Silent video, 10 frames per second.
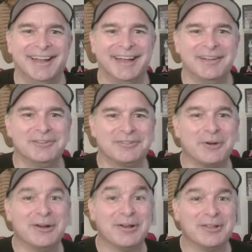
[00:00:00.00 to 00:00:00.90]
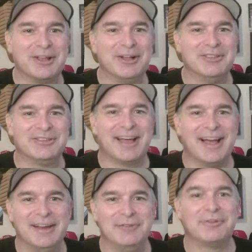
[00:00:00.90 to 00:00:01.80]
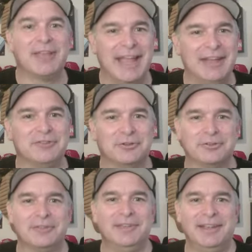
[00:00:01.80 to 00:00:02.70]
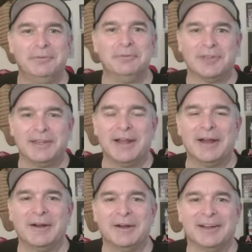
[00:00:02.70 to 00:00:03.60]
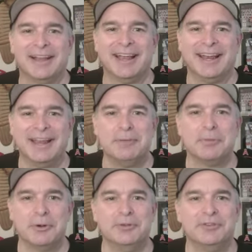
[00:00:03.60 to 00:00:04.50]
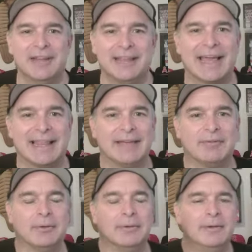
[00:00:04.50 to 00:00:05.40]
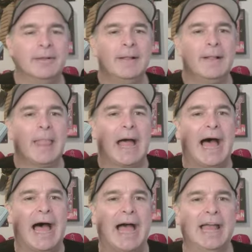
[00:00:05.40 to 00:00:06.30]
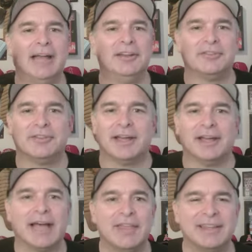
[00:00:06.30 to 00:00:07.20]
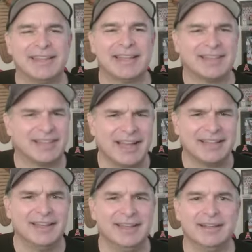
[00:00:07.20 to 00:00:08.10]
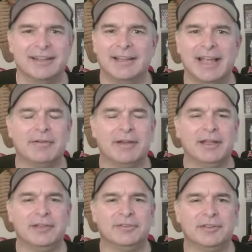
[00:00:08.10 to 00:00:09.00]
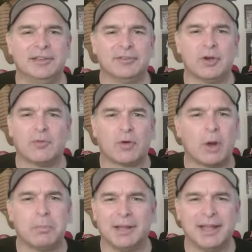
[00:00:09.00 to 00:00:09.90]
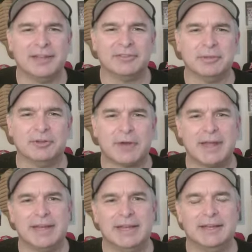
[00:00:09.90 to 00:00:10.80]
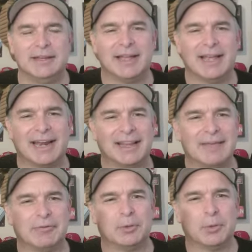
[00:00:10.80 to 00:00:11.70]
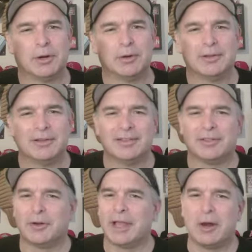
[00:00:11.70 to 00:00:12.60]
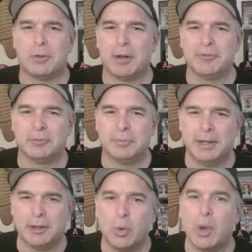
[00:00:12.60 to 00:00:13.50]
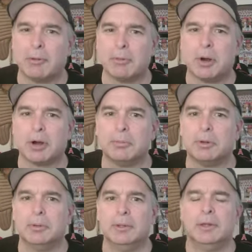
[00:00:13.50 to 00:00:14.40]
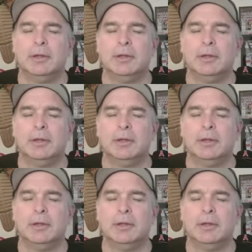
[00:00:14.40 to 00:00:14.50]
good sign for the Angels if he was in there and producing at that level. I think that's unlikely. His overall play has been trending at a level to where 38 home runs would be quite remarkable.